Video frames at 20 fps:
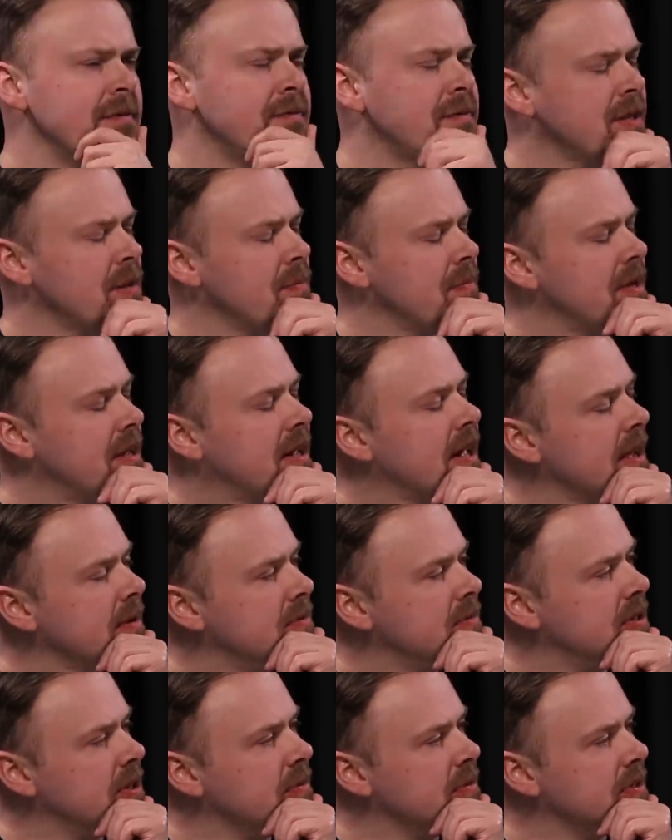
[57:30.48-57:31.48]
if somebody
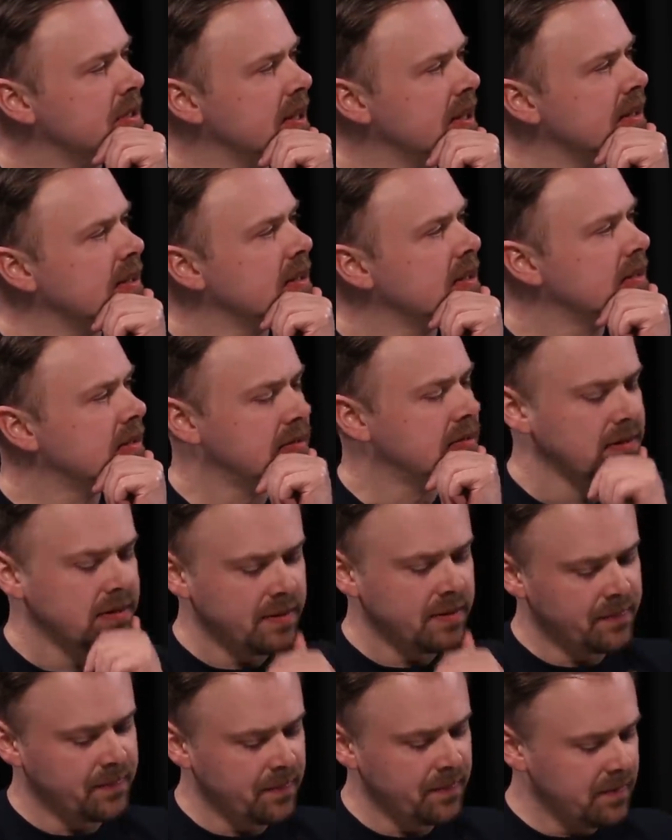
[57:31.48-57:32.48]
came to you and said,
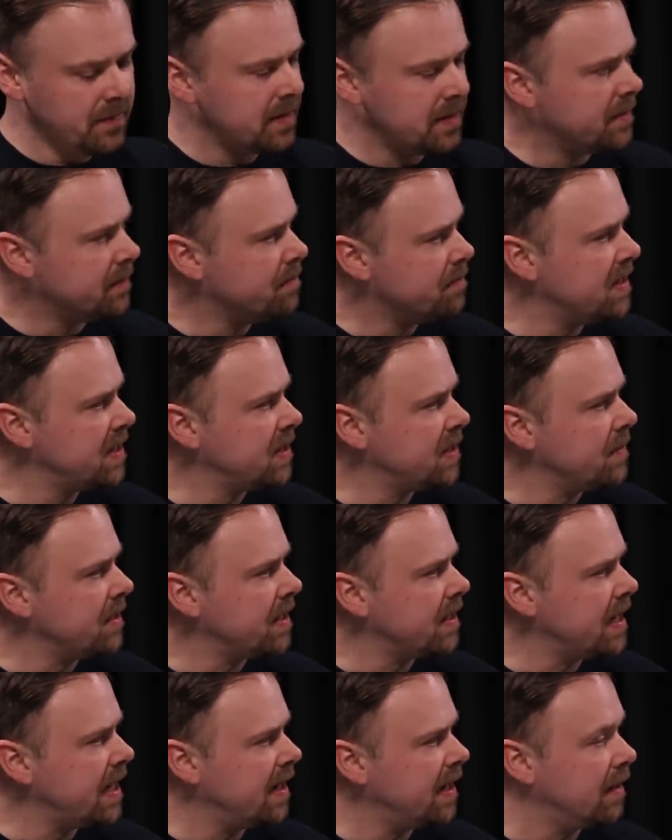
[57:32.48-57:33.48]
Mr.
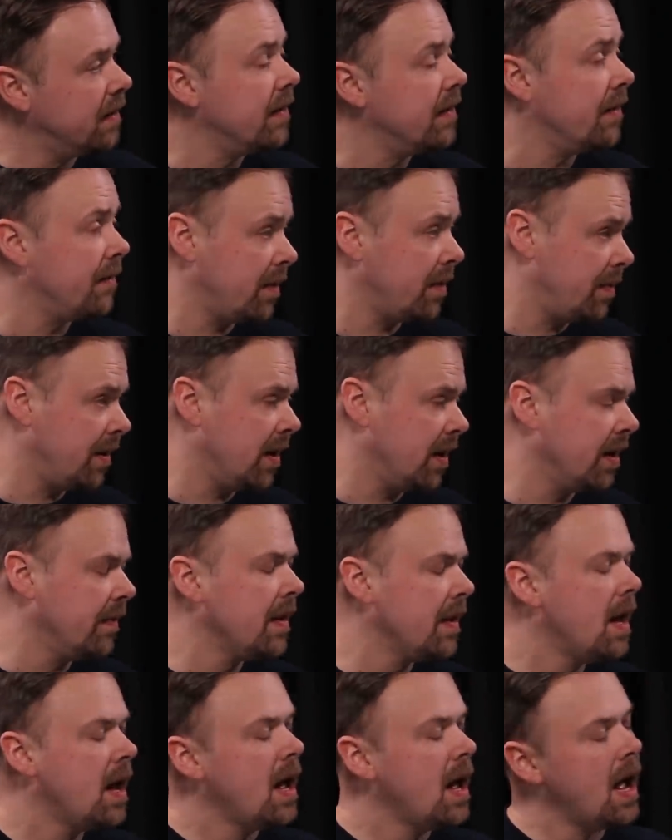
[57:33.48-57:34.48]
McNeil, they're very polite.
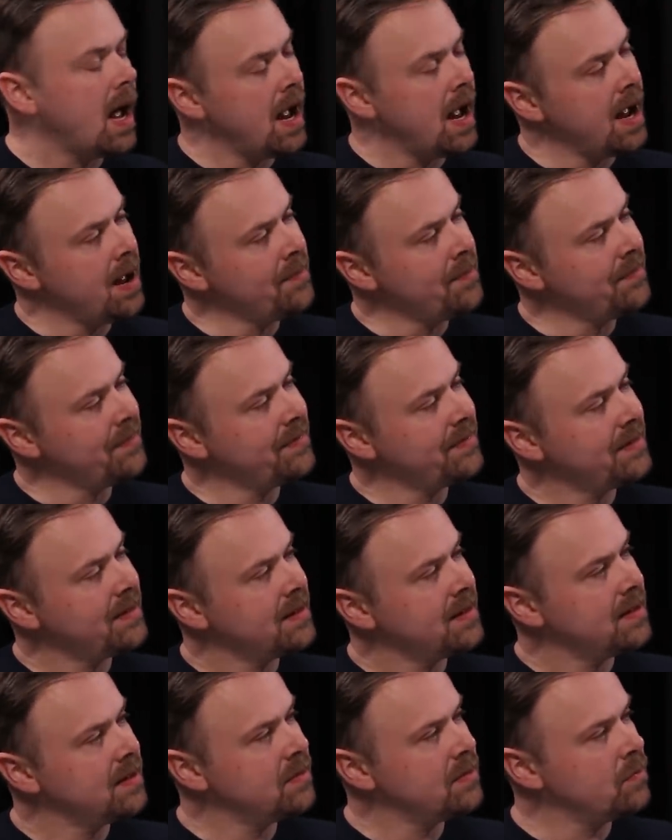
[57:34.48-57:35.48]
Um,
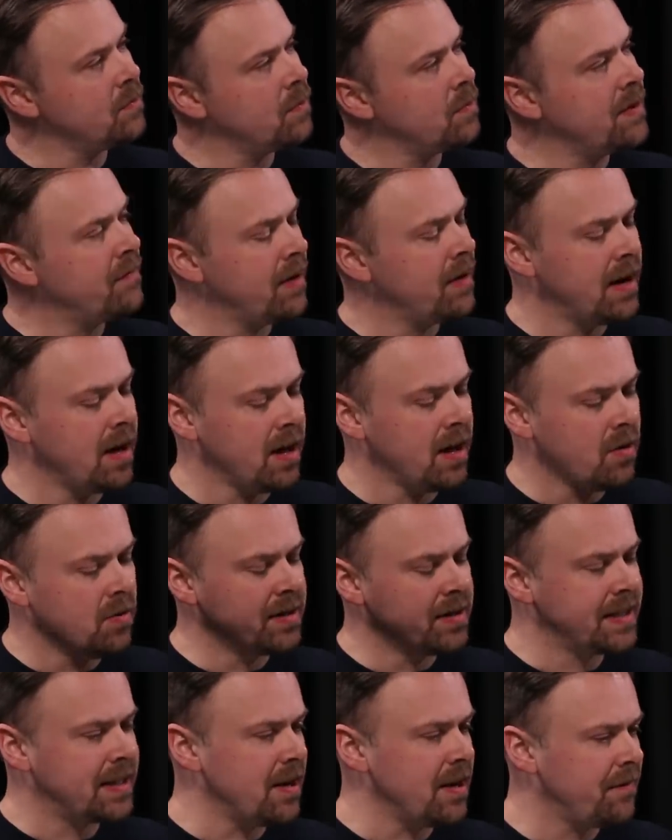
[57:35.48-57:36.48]
we really like all
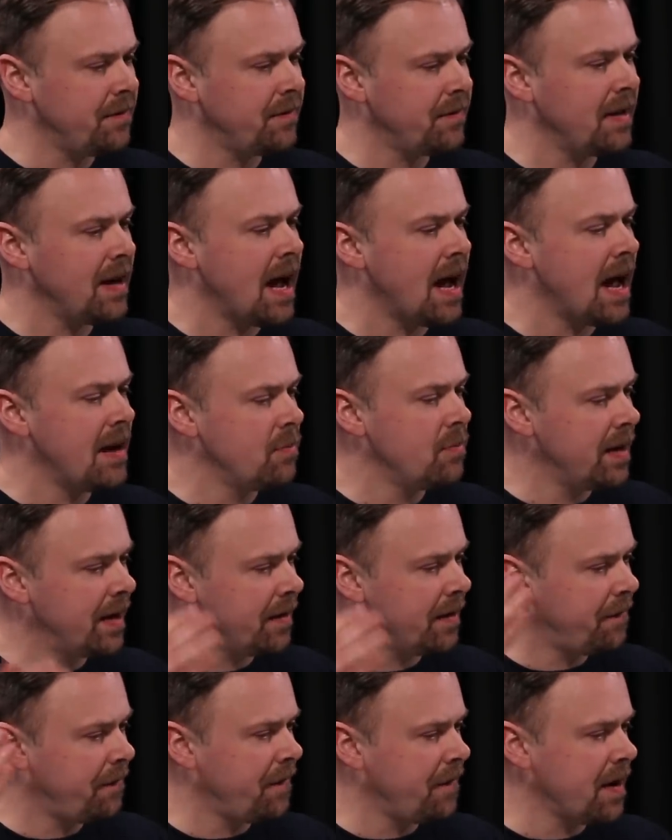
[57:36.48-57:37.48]
your stuff, and we're
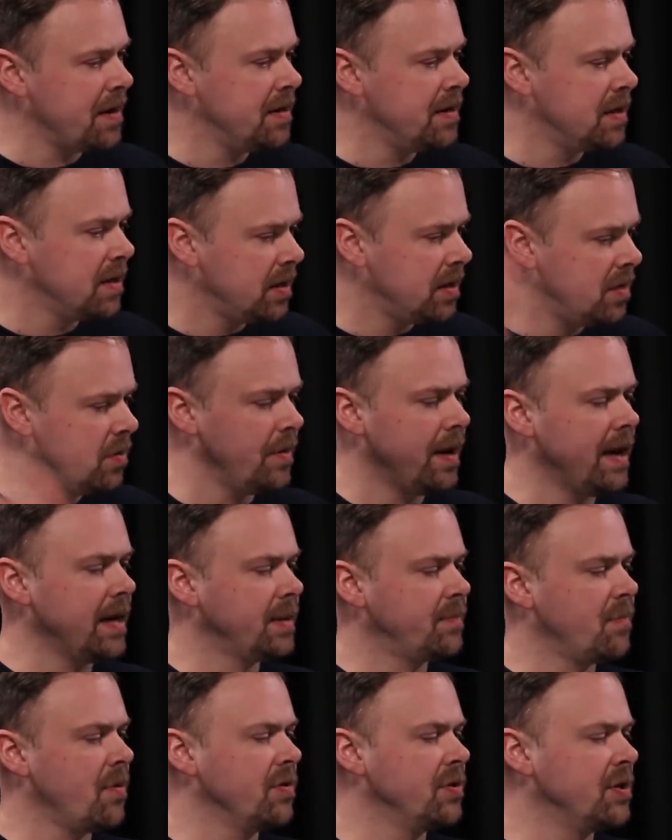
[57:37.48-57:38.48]
going to fund your
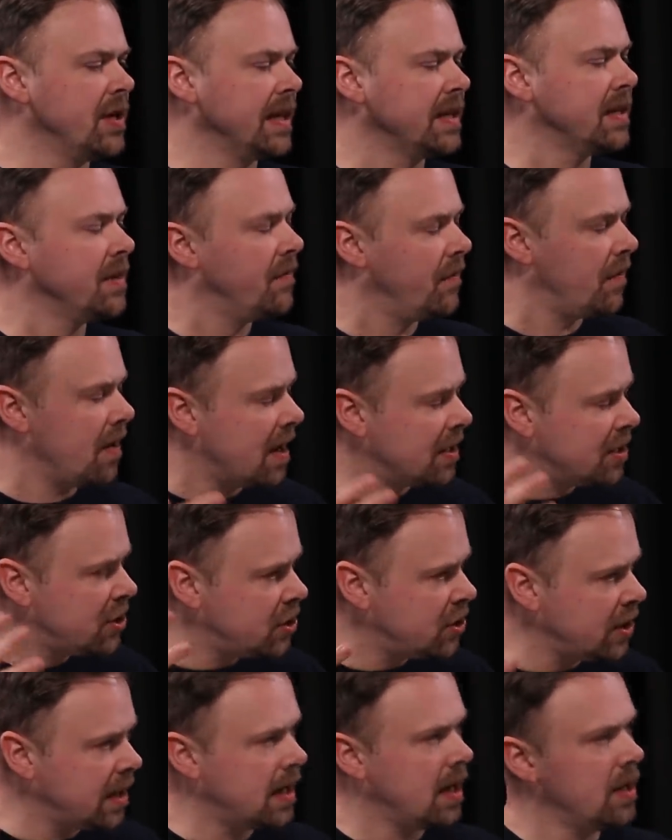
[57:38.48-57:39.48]
next project for a
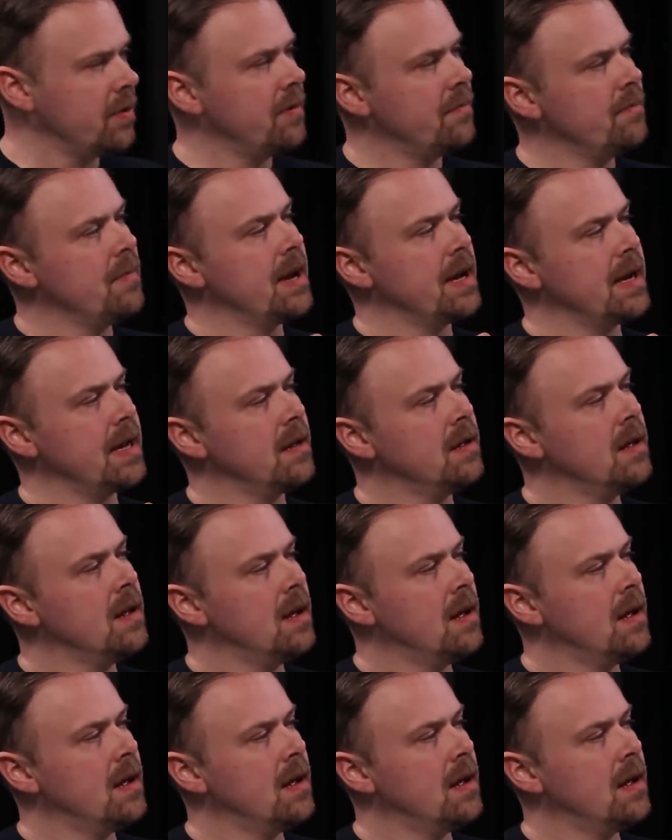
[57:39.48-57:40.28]
shitload of money